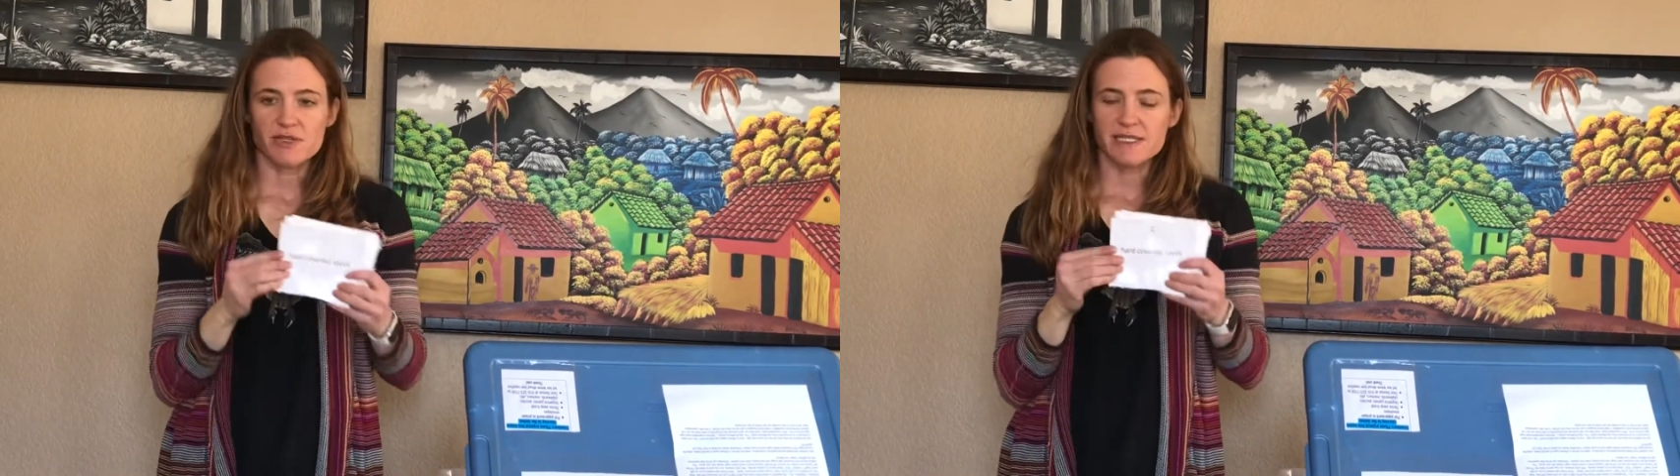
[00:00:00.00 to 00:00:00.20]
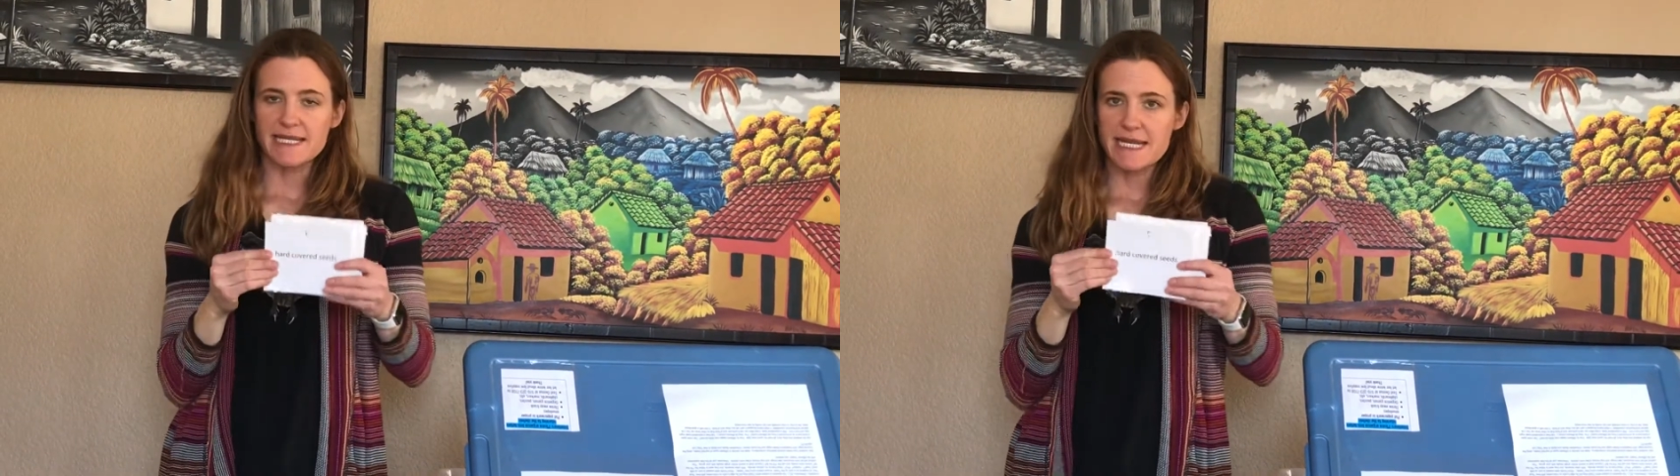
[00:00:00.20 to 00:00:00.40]

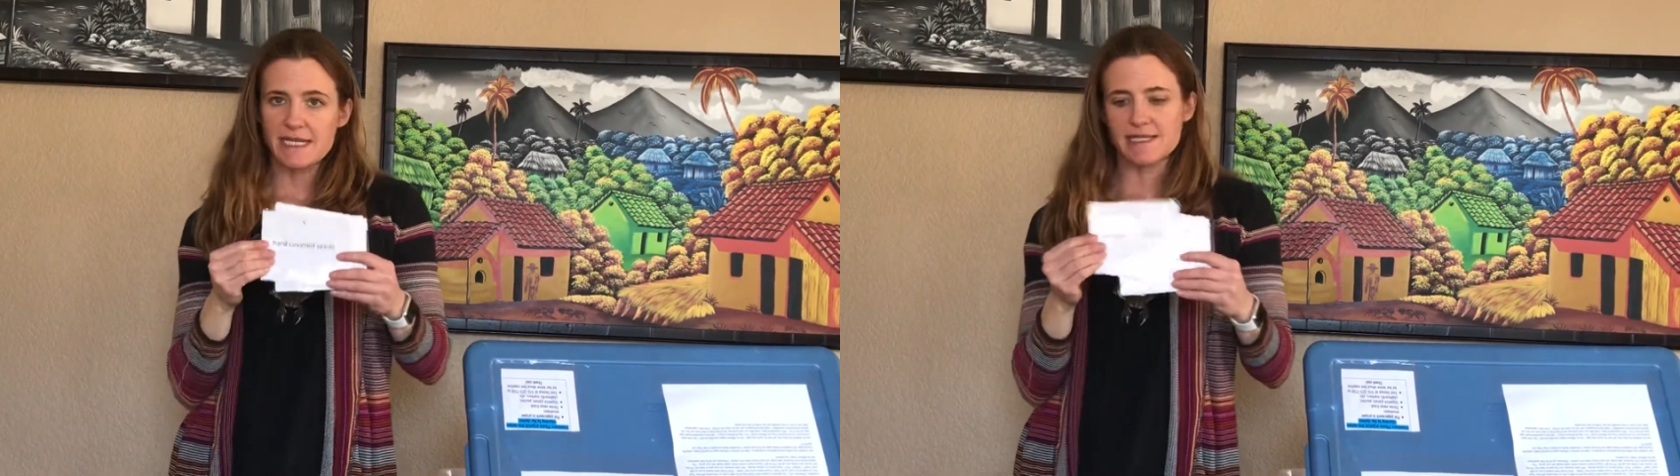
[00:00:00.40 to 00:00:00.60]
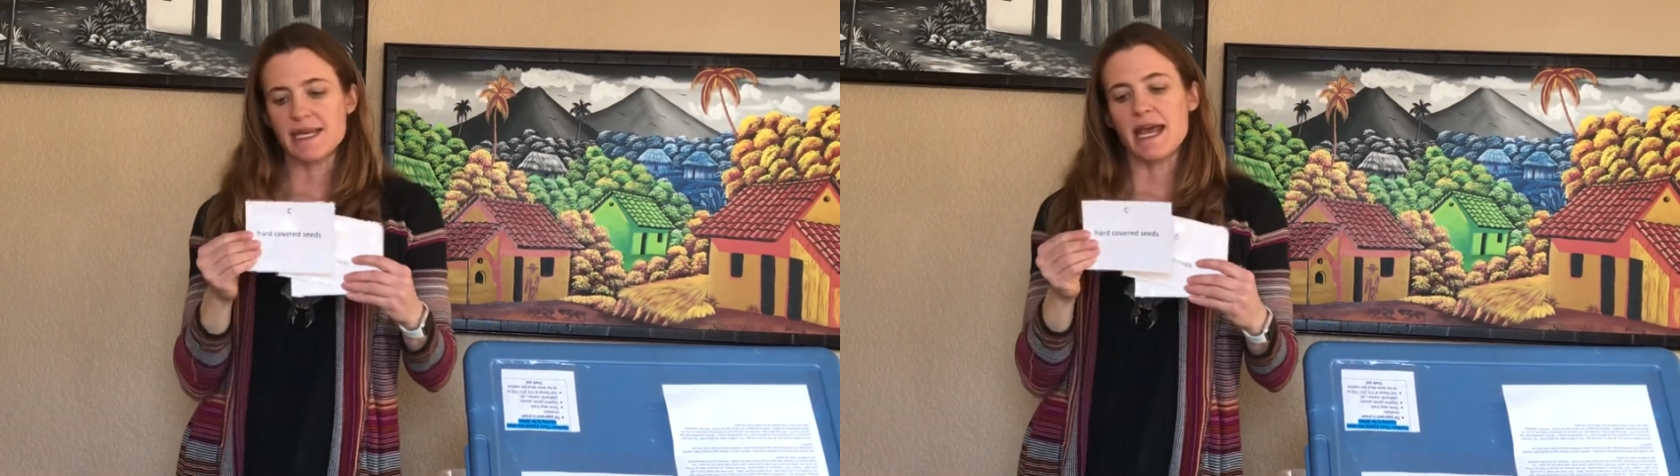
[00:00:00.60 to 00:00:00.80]

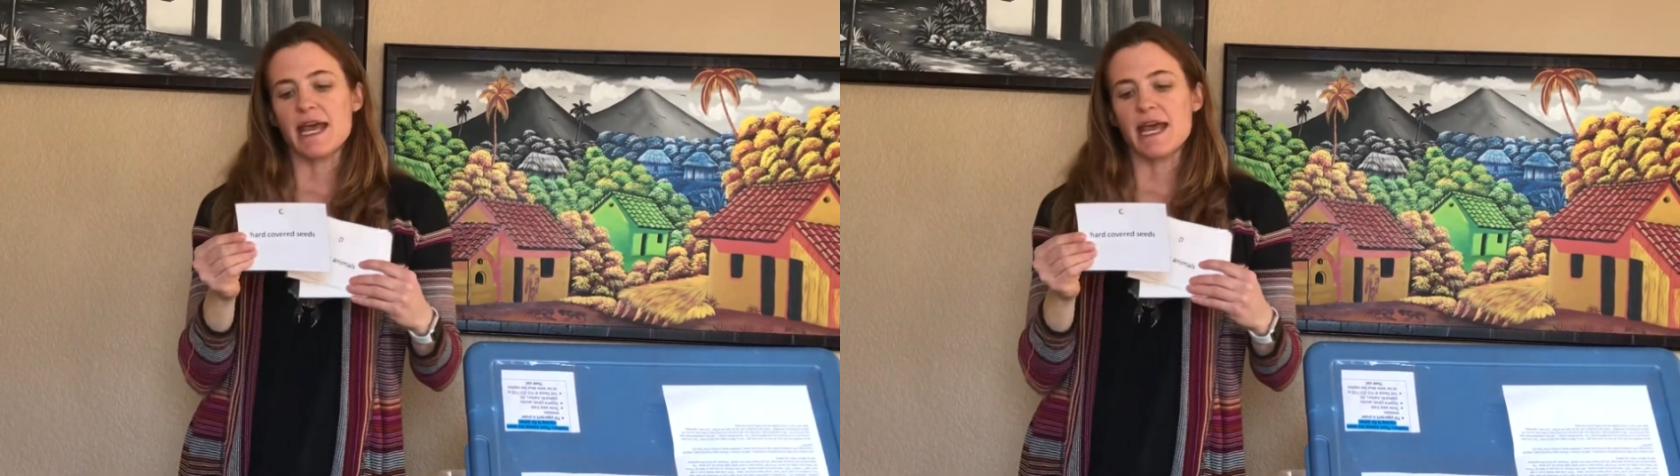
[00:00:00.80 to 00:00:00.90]
seeds.